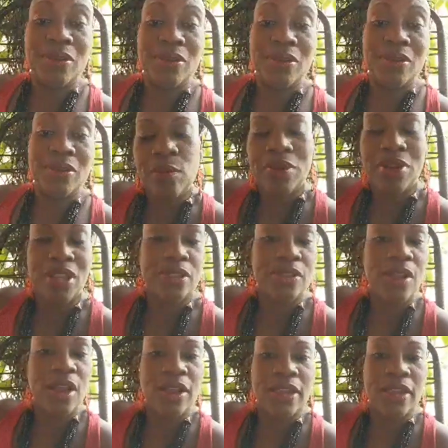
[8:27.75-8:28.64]
People are not
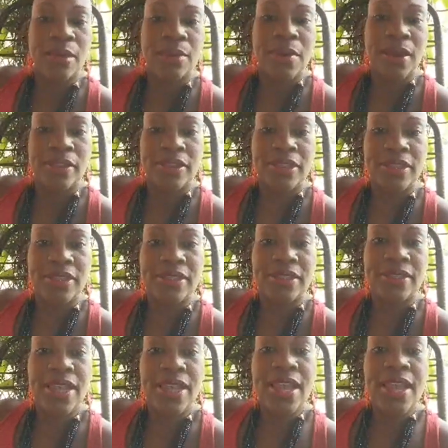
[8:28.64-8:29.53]
talking about
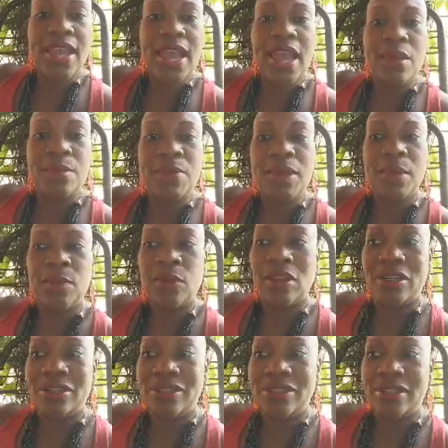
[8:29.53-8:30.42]
this, and people
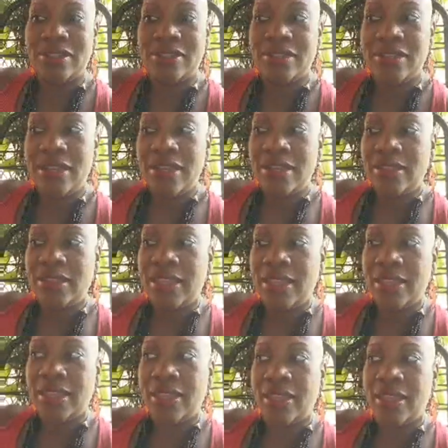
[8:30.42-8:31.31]
are just
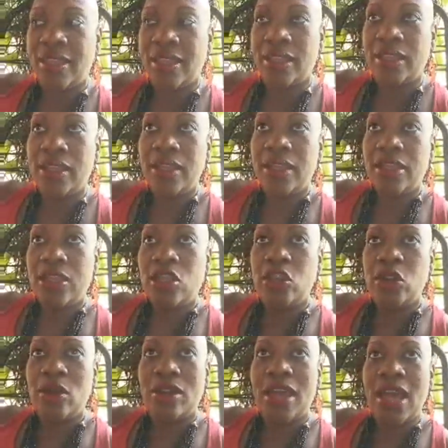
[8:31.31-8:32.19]
thinking,
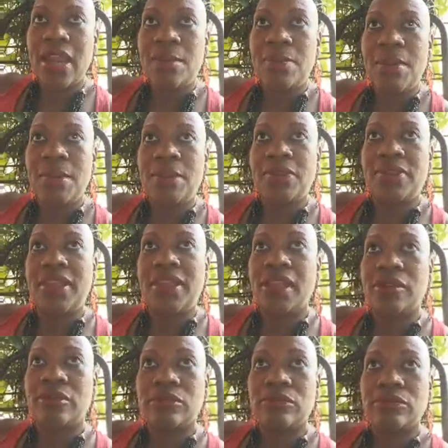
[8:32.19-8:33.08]
a lot of people
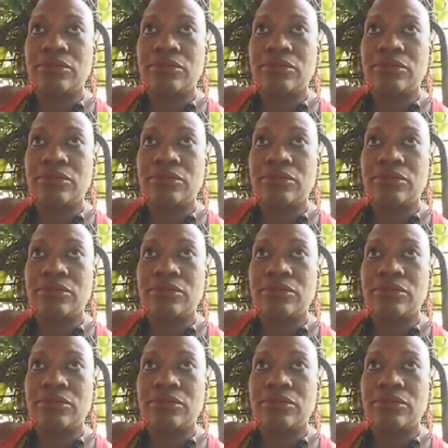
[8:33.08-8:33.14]
think,